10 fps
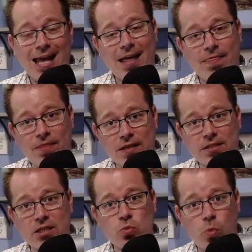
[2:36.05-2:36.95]
and this
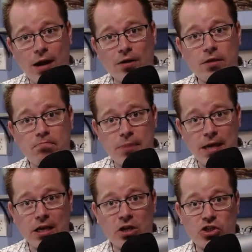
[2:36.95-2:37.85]
is where the
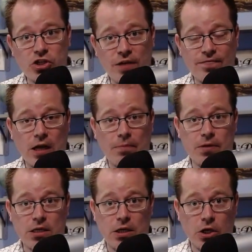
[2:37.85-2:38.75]
big shift up is
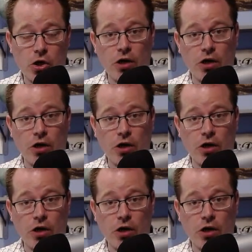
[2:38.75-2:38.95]
going to occur.